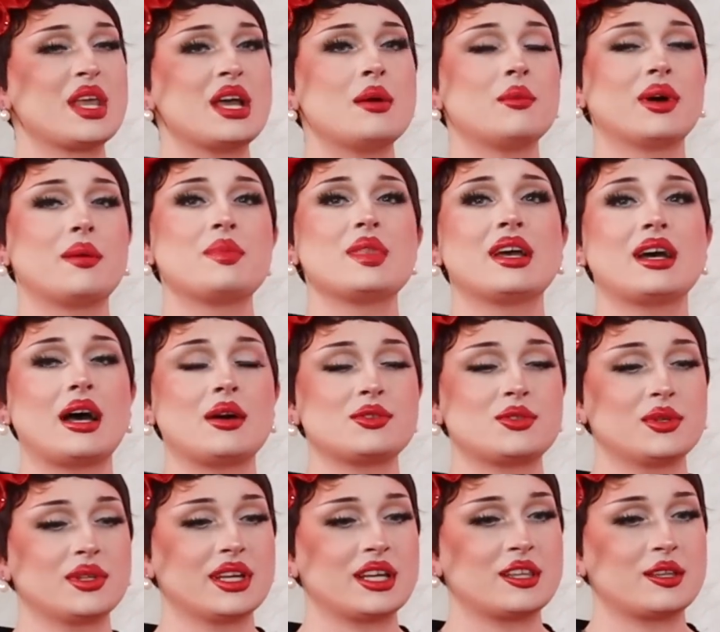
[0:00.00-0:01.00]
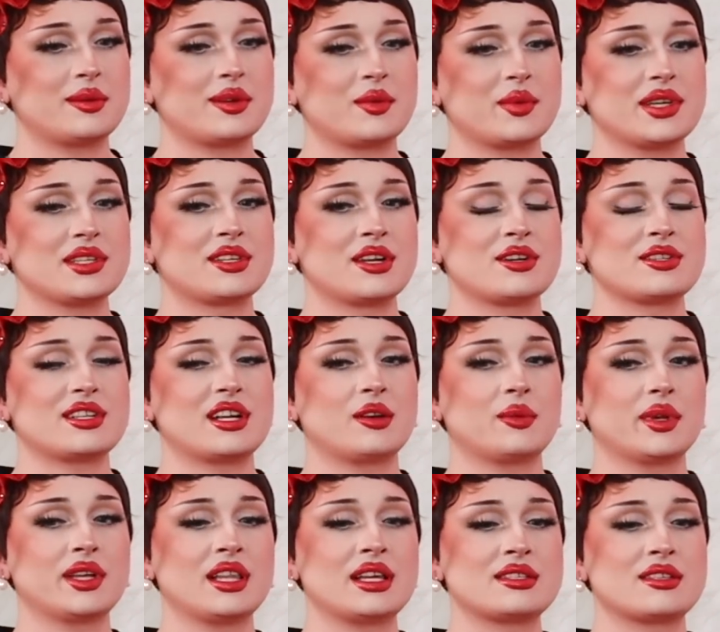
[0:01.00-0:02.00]
But I was doing like a little research and I
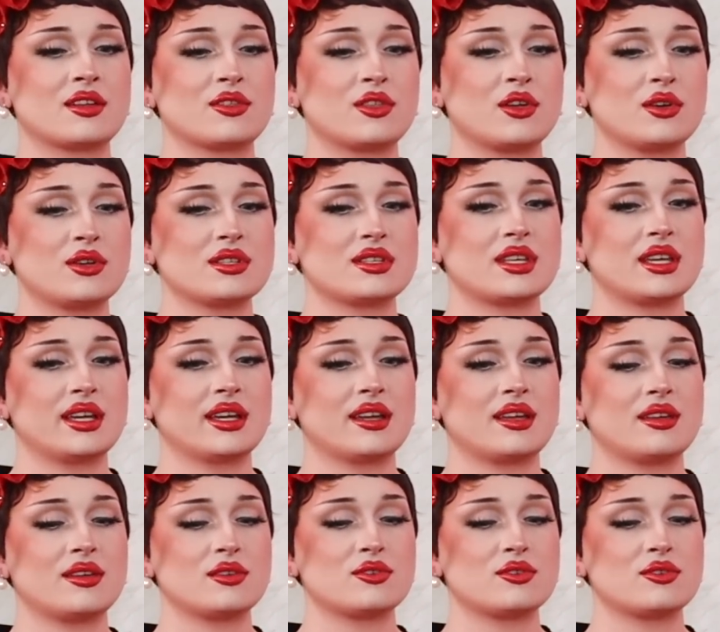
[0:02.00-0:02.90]
realized that there's like